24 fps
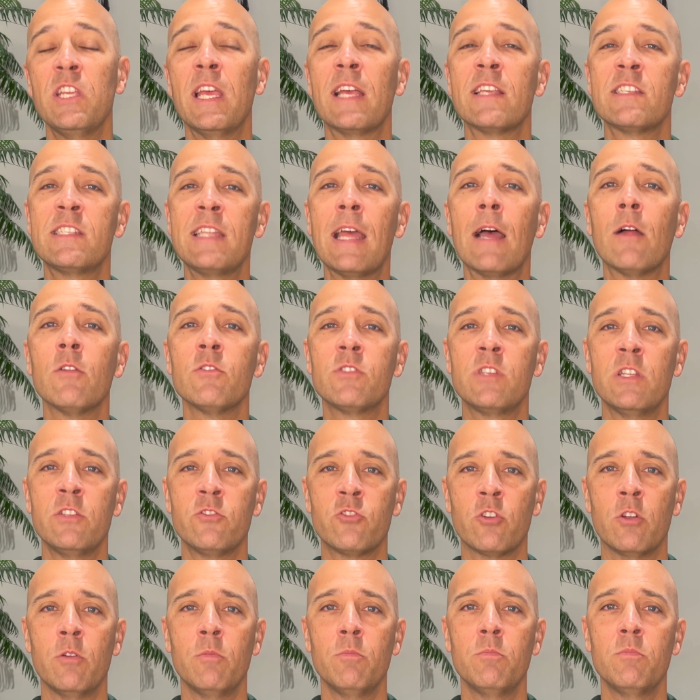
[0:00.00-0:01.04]
has Down
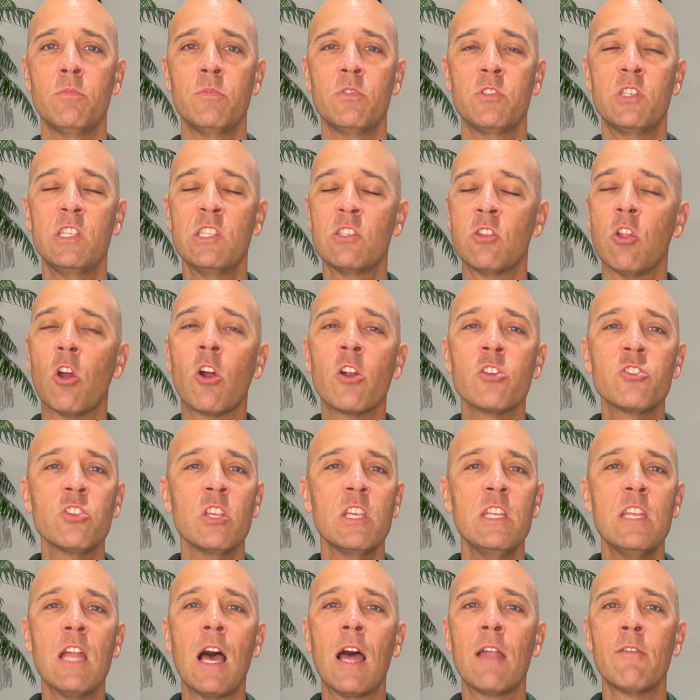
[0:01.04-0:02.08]
syndrome. She's
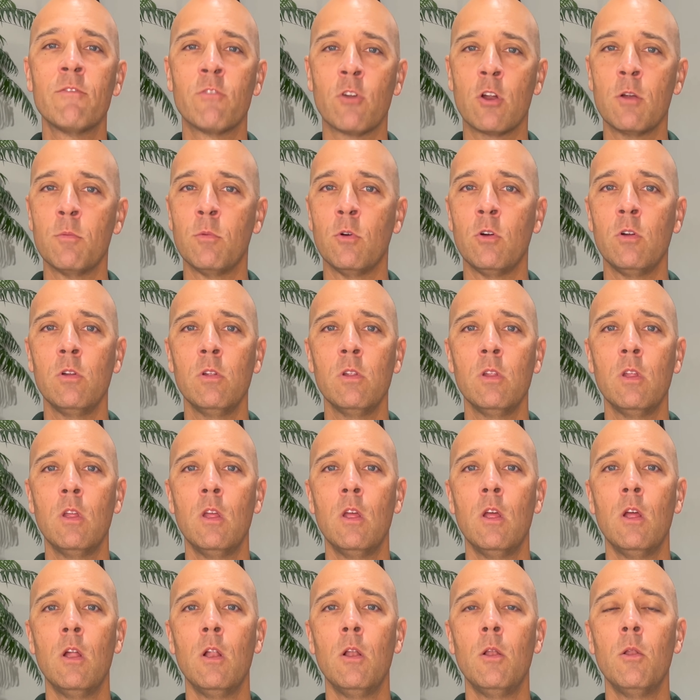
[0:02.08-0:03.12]
largely nonverbal,
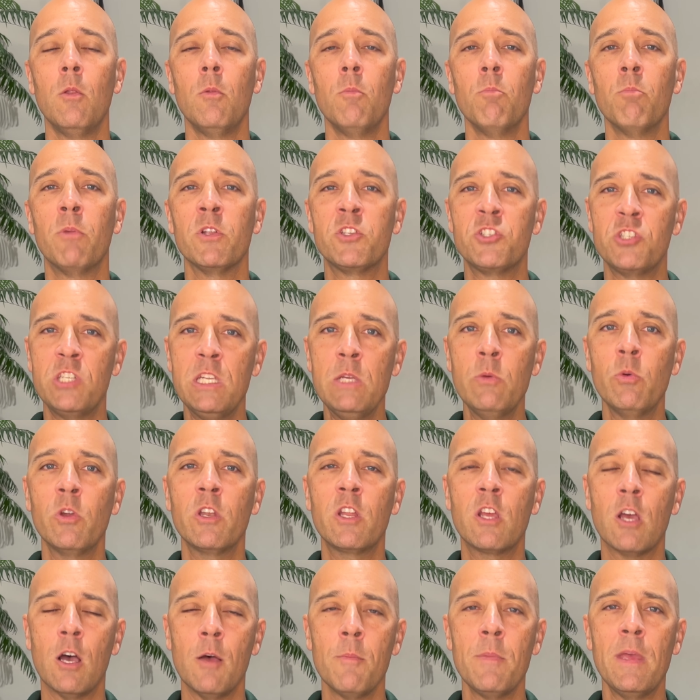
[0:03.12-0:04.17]
but she would
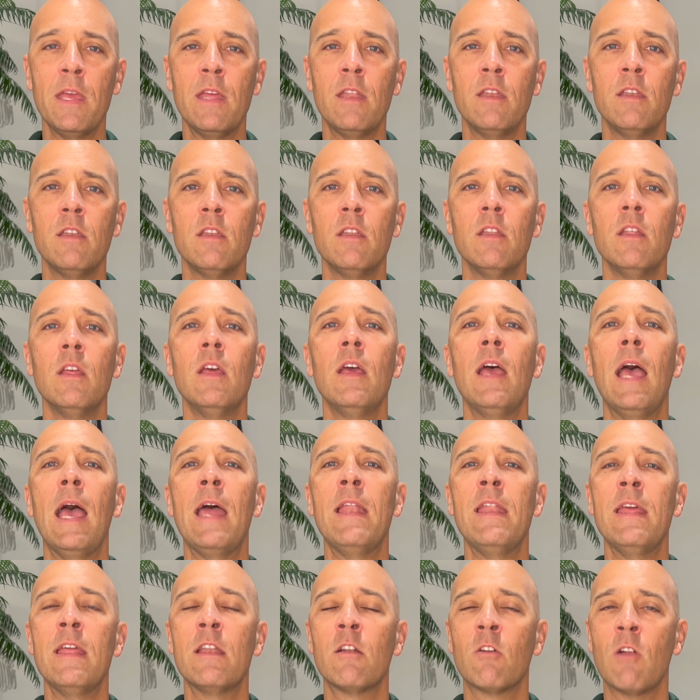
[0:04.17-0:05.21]
come in
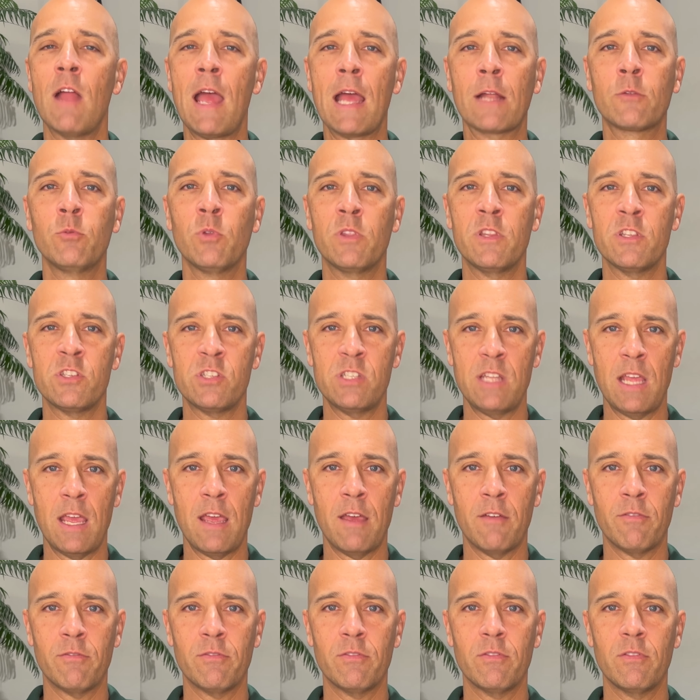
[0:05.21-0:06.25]
and interact with the
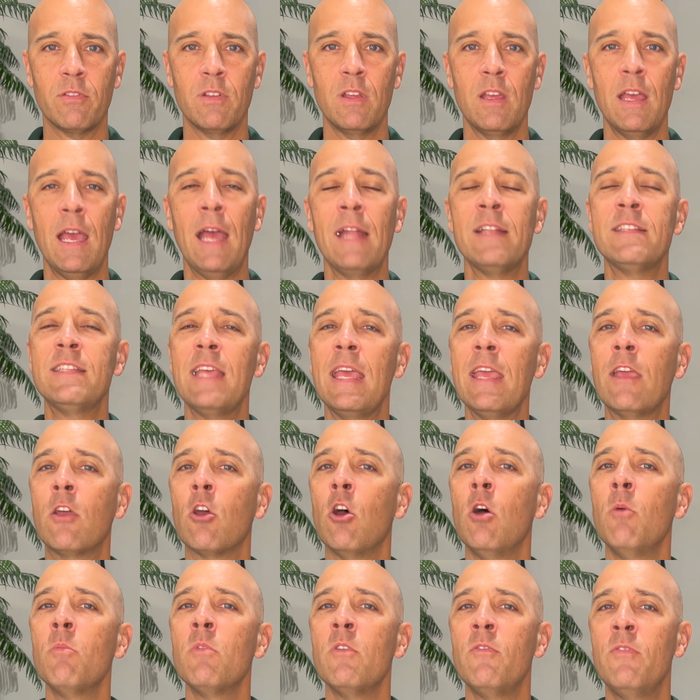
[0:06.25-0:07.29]
staff and take
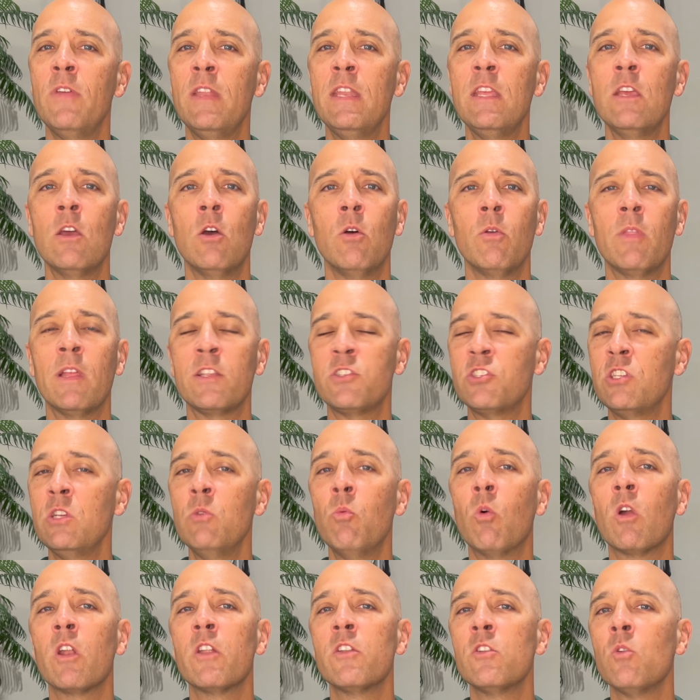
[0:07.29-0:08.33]
home the video that she
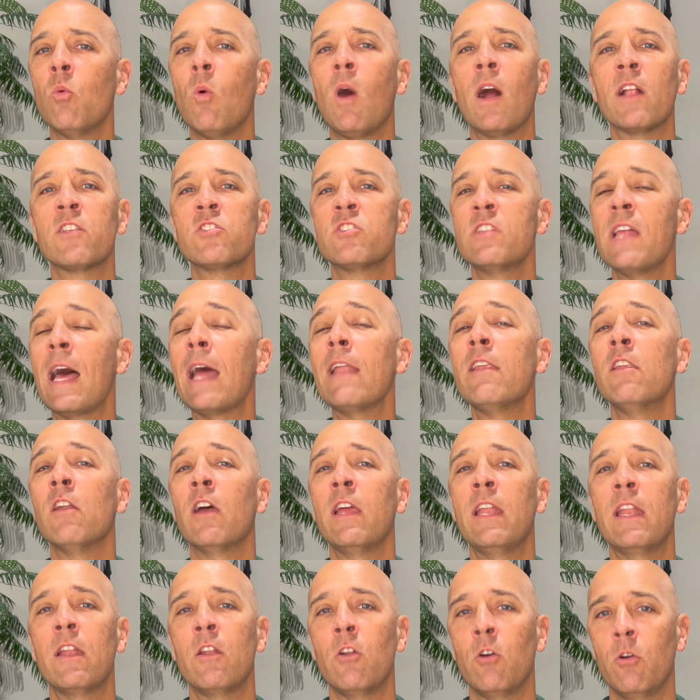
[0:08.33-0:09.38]
wanted to watch that
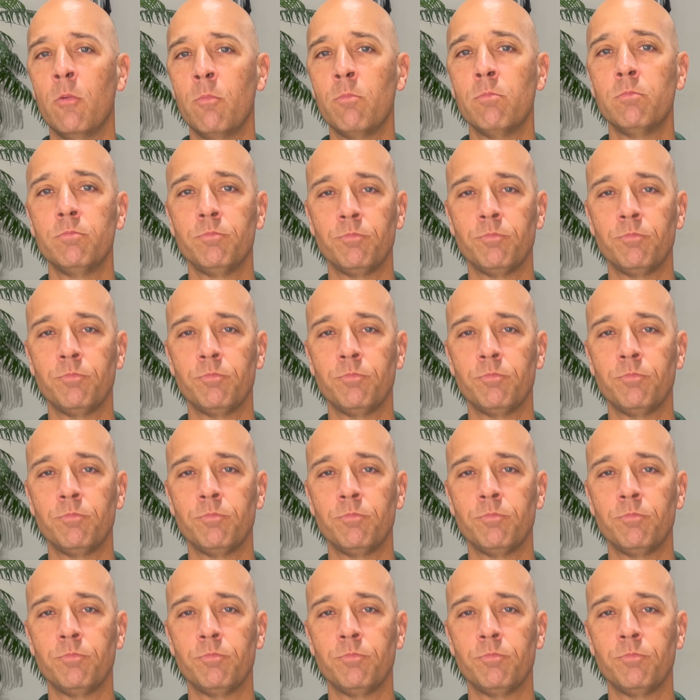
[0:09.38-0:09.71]
night at home.